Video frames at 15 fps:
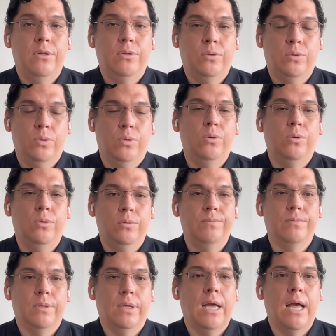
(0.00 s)
to
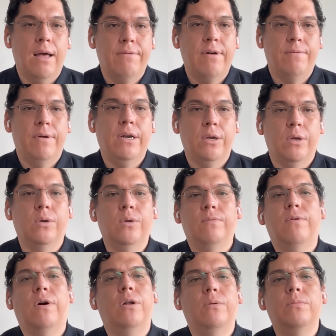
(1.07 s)
have a very good
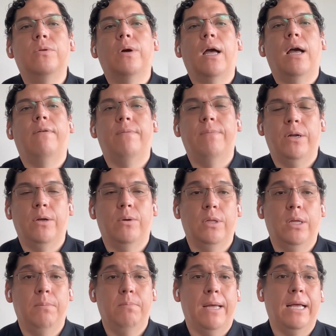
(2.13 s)
volume, to have a very good
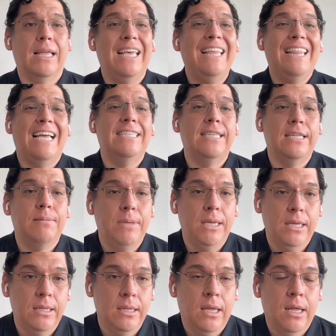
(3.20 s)
impact. It doesn't
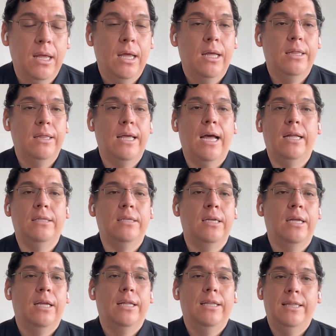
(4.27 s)
mean that
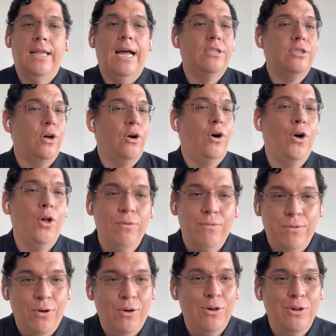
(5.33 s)
that's all,
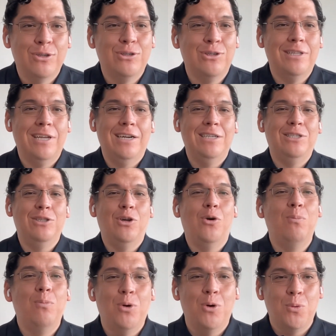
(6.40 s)
folks. There is no
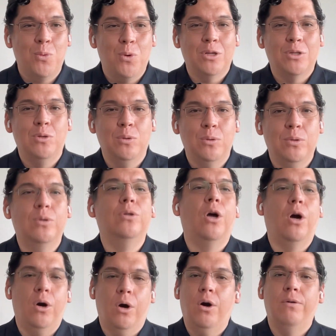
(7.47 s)
more work to do. No,
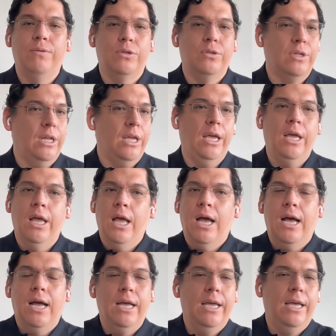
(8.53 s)
obviously,
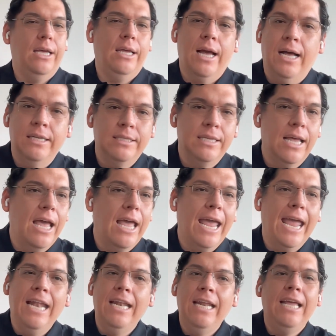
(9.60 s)
as
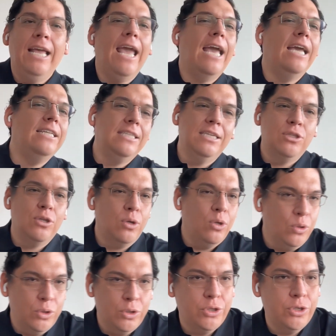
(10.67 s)
any IT
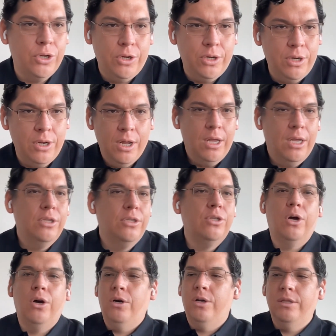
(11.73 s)
solution,
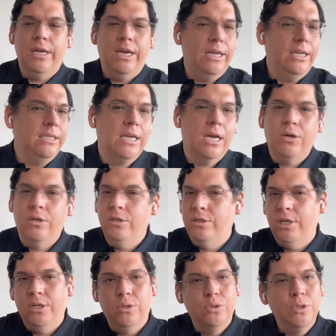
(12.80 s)
so there is a
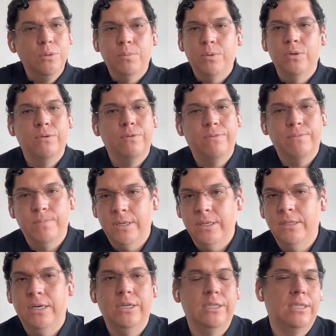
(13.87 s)
continuous improvement. There
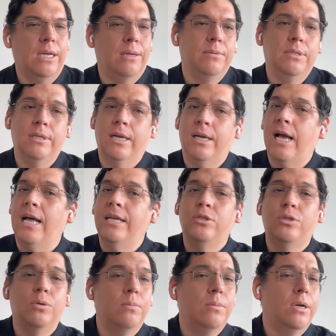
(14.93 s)
is a
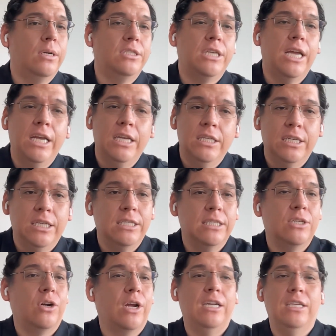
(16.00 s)
customer changes,
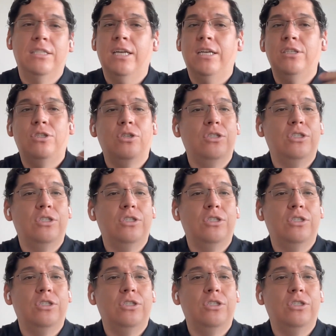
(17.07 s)
organization